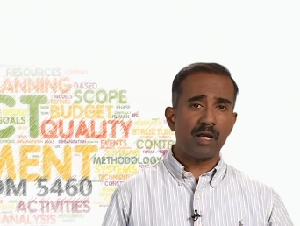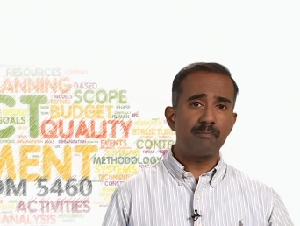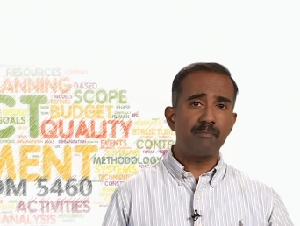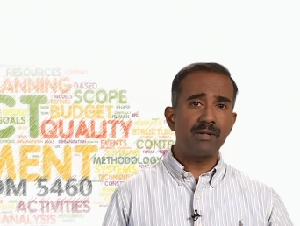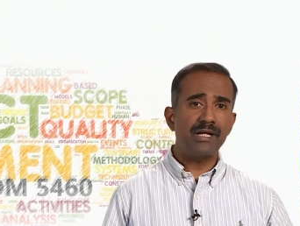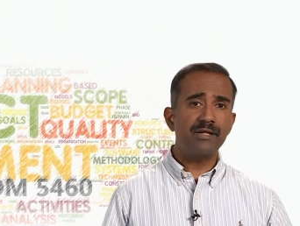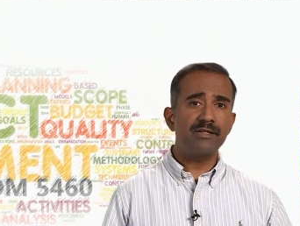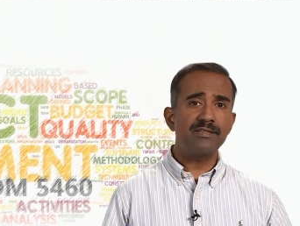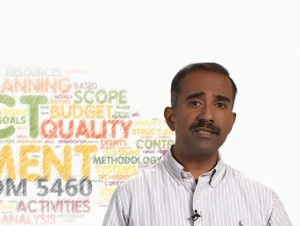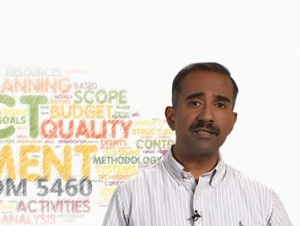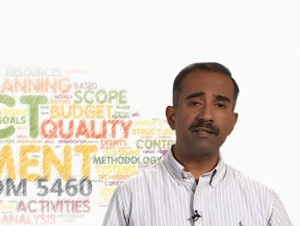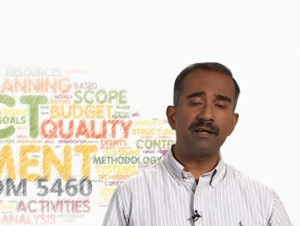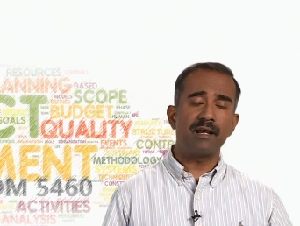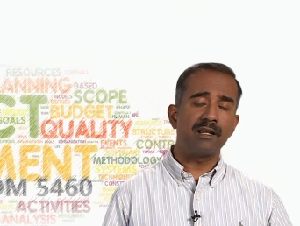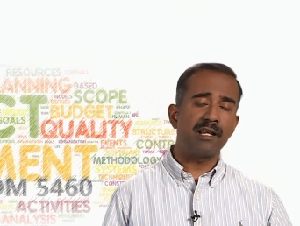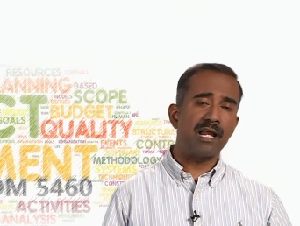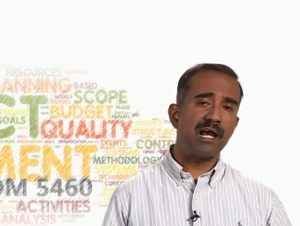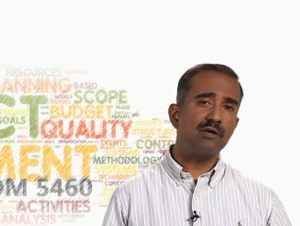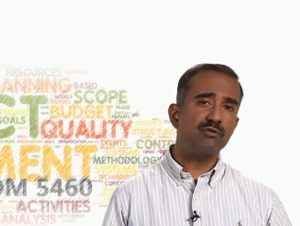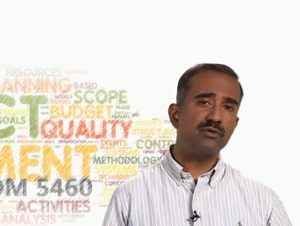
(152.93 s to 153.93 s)
because it
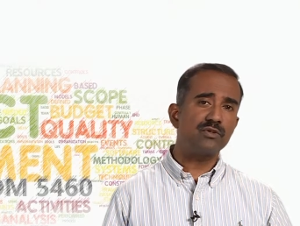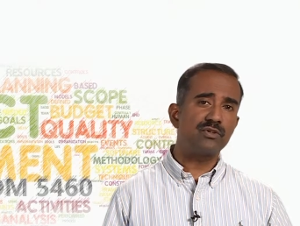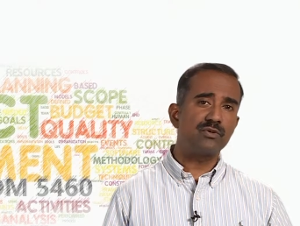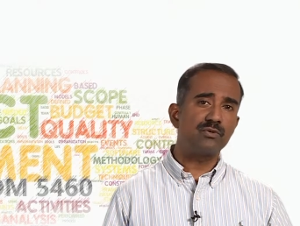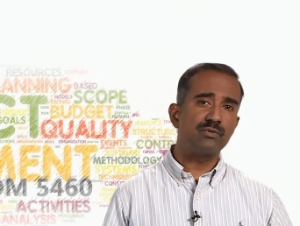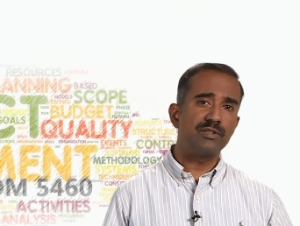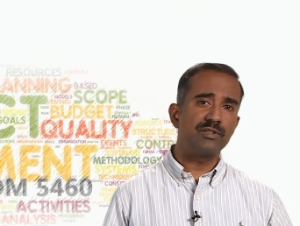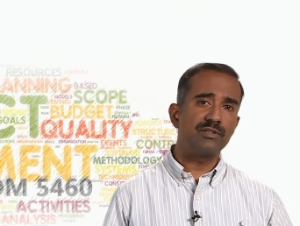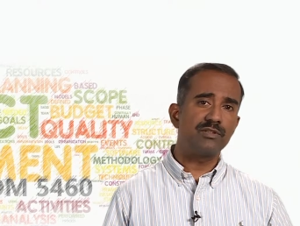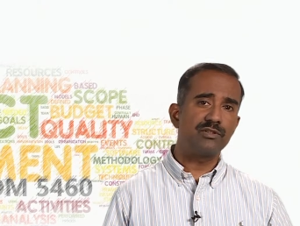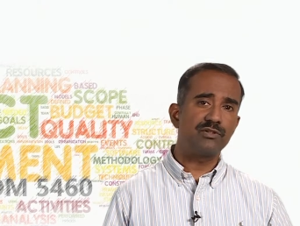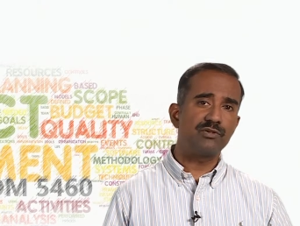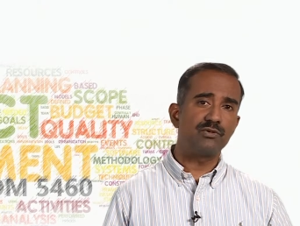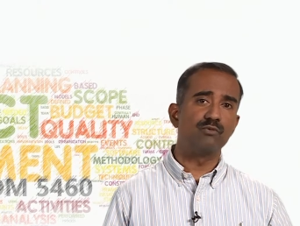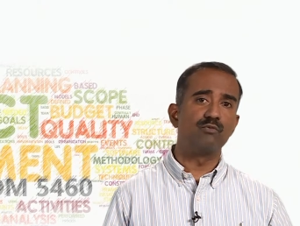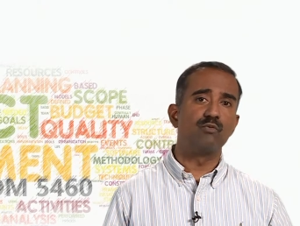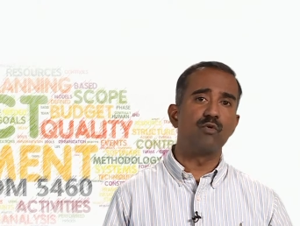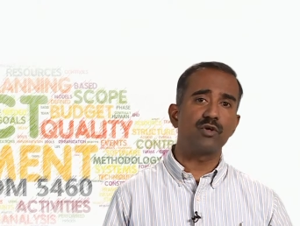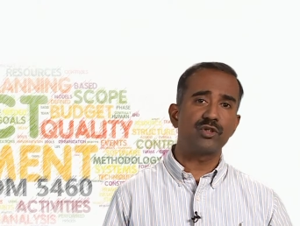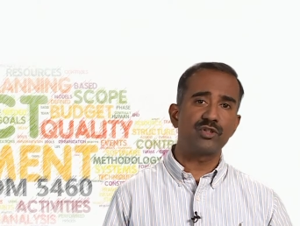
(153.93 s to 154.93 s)
allows students to
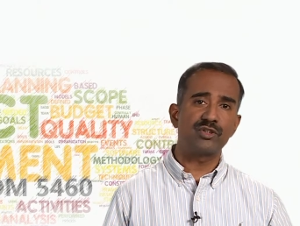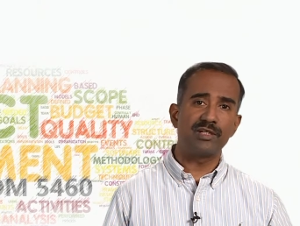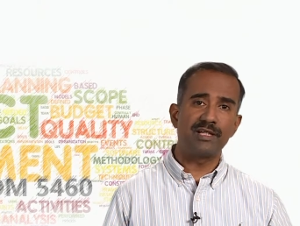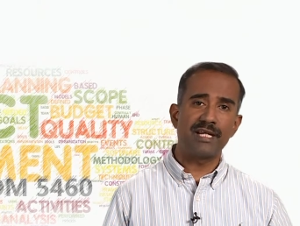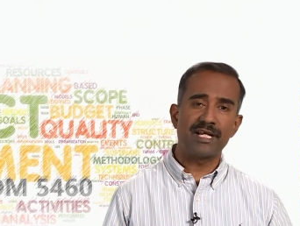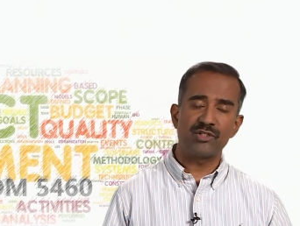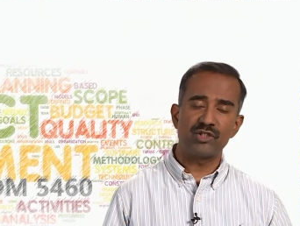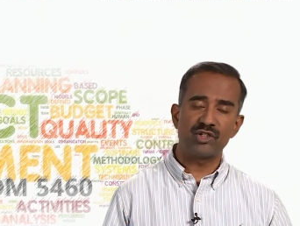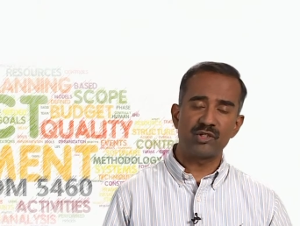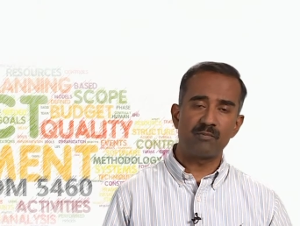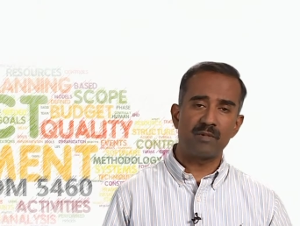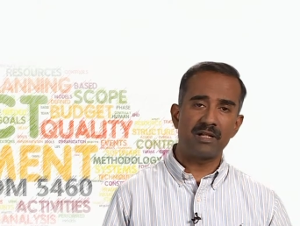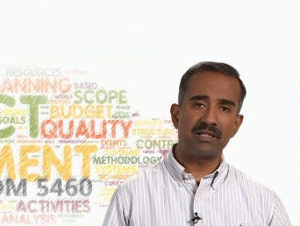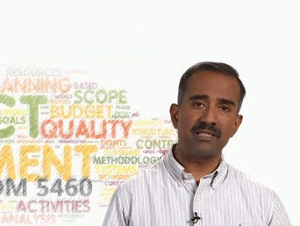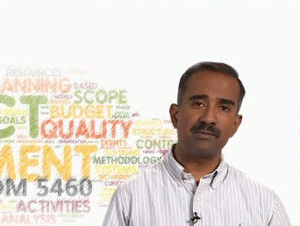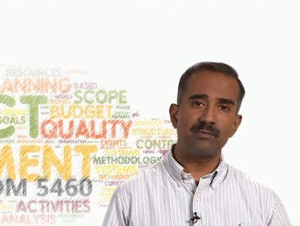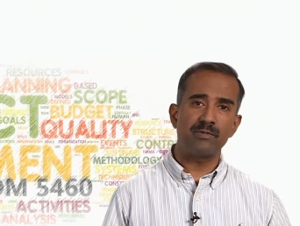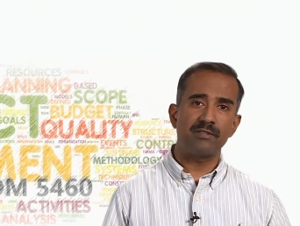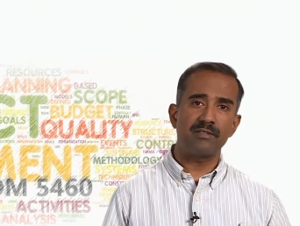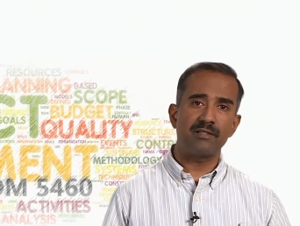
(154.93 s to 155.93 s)
watch the lecture
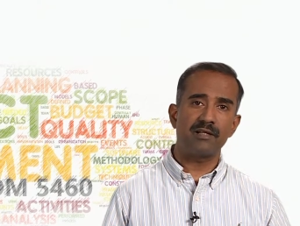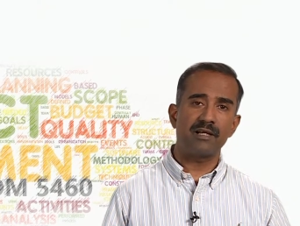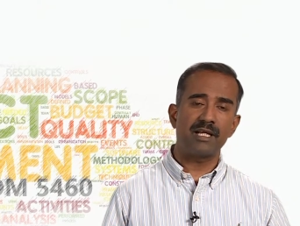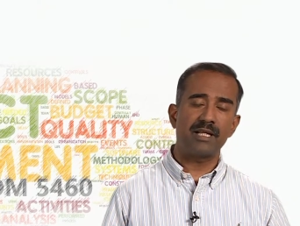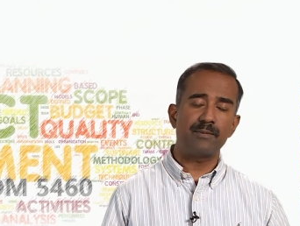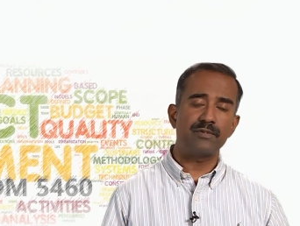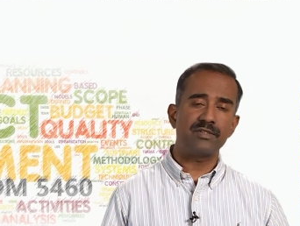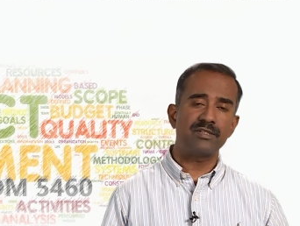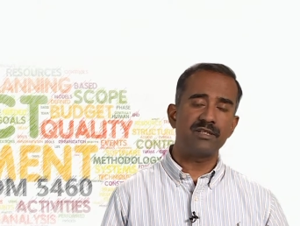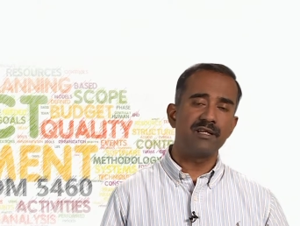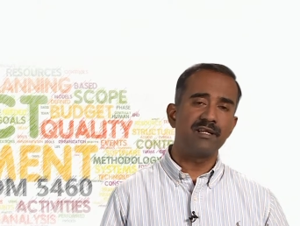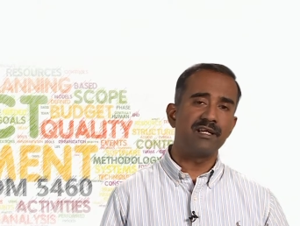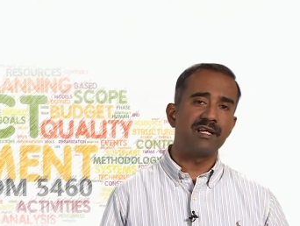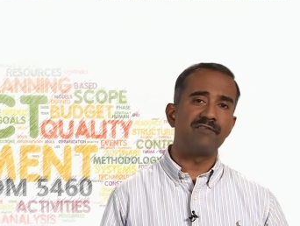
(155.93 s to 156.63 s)
multiple times.